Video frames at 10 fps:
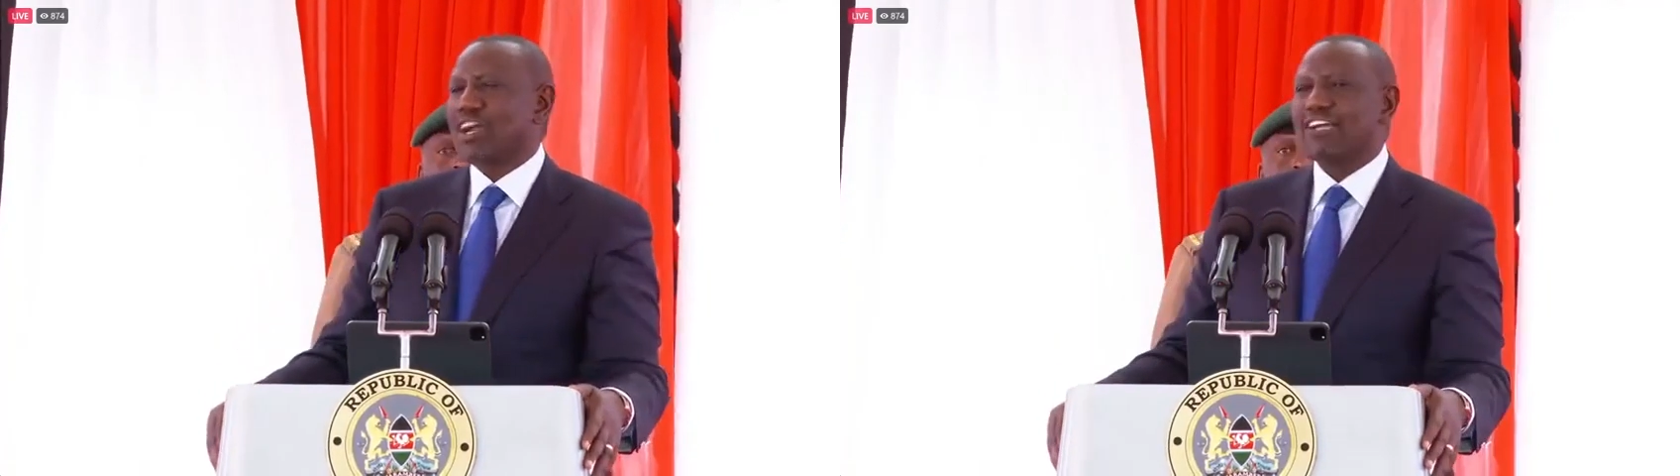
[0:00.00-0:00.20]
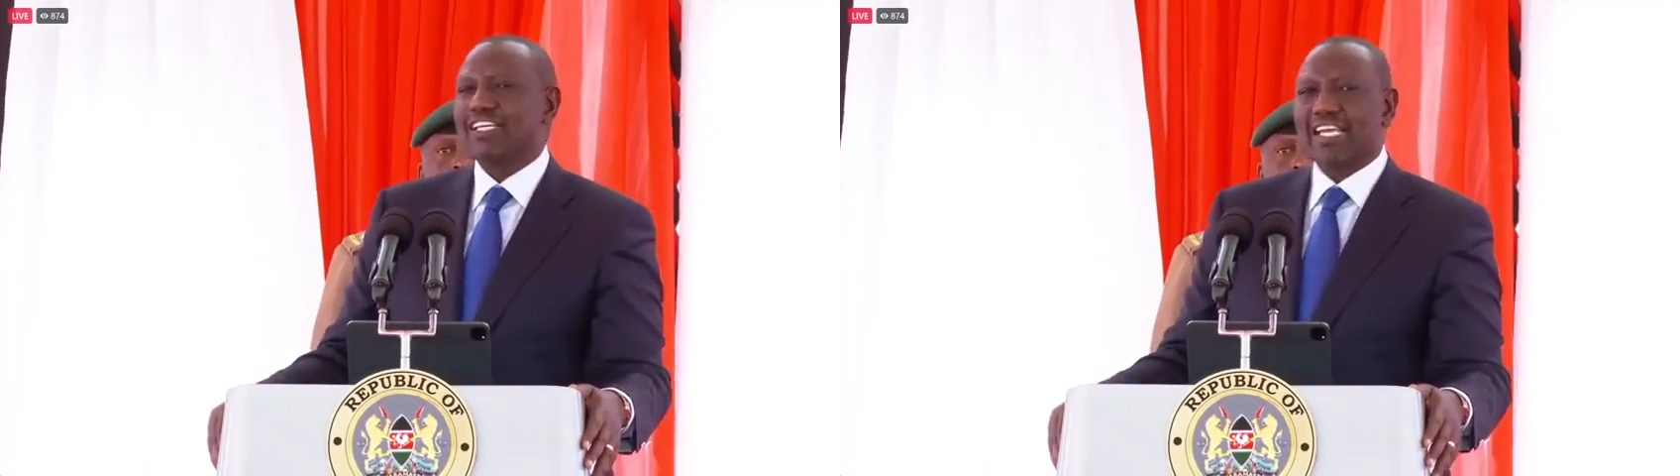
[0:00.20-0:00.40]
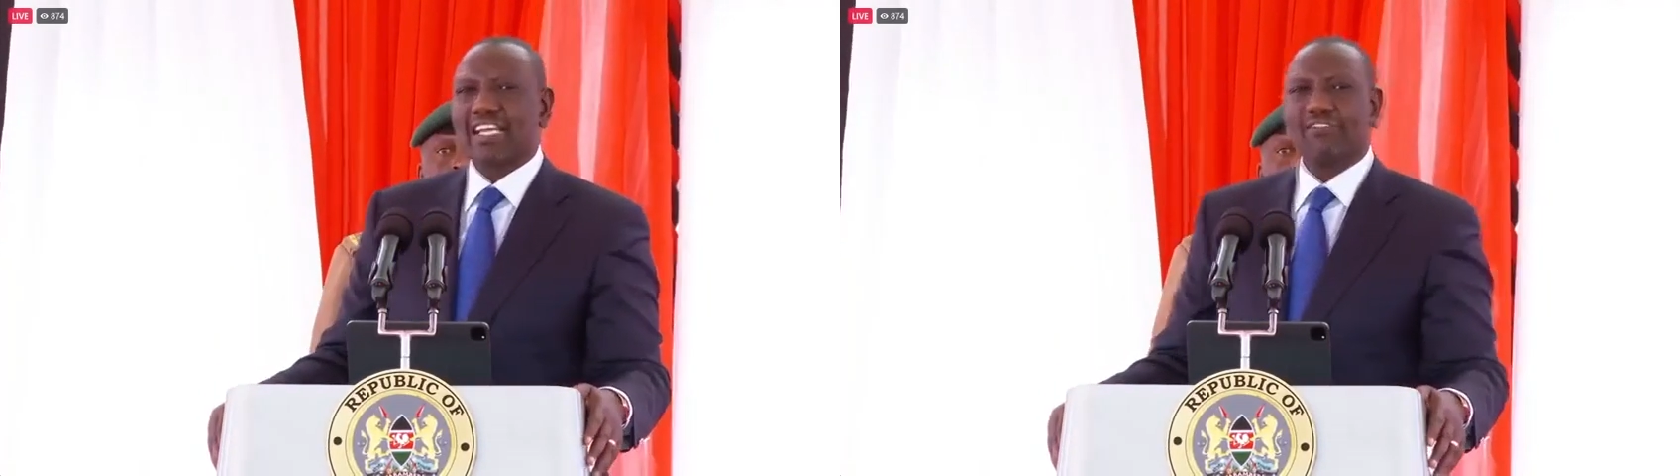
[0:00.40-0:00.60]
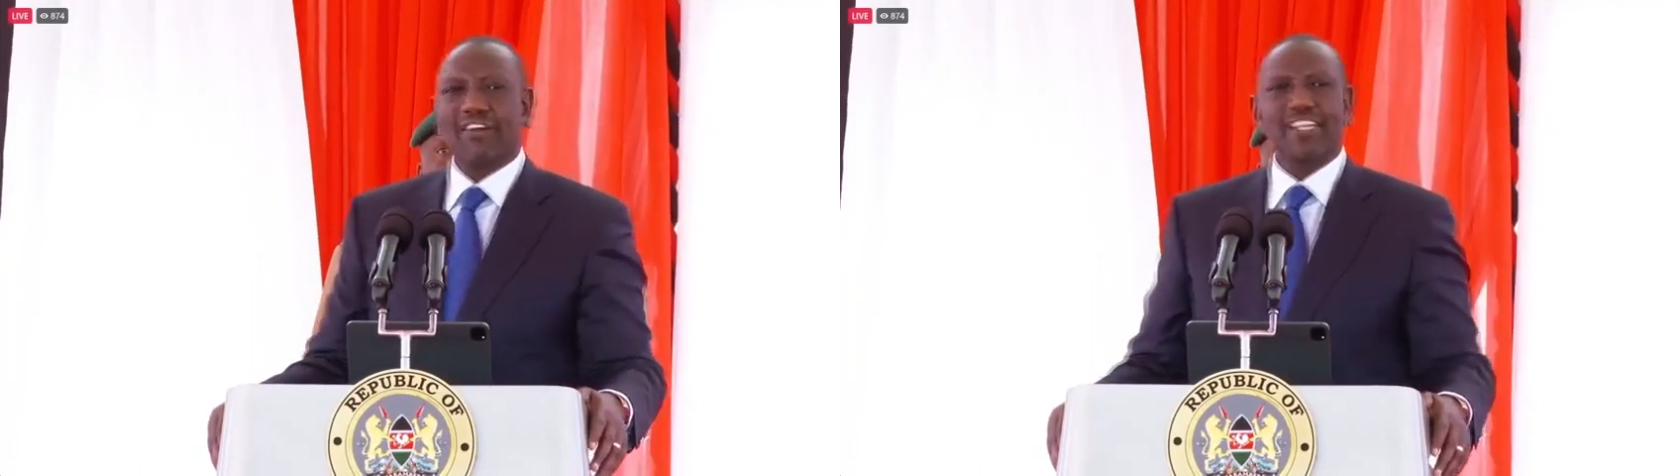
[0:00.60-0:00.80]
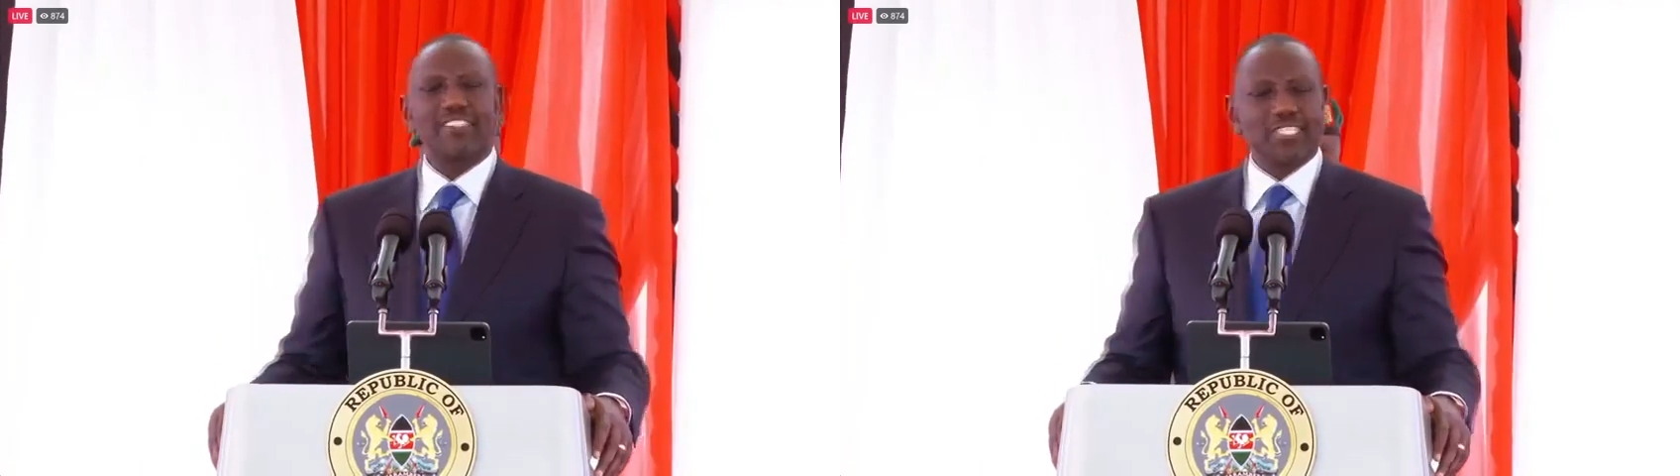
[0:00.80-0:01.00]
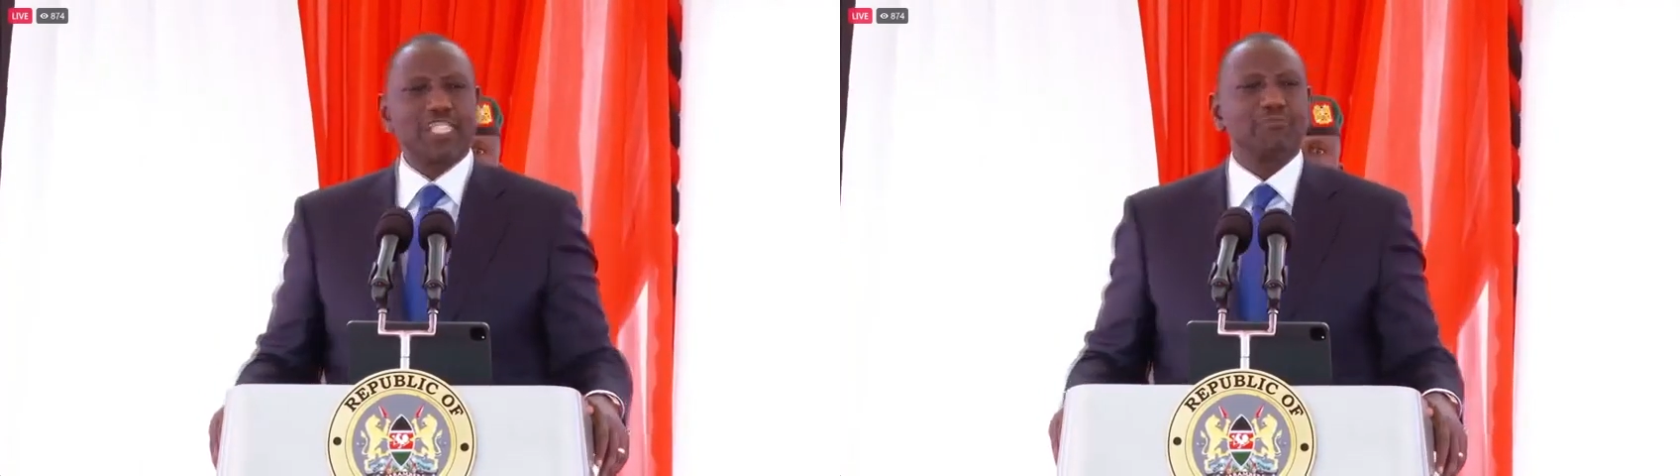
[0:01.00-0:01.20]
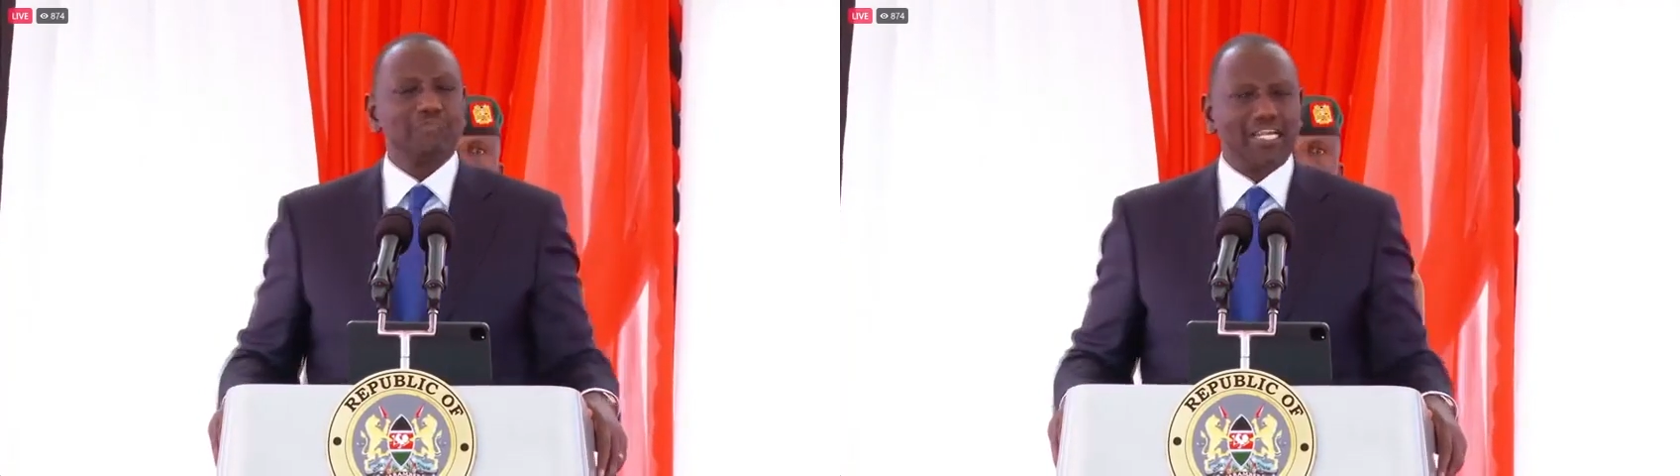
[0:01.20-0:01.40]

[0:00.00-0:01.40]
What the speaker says: have identified 6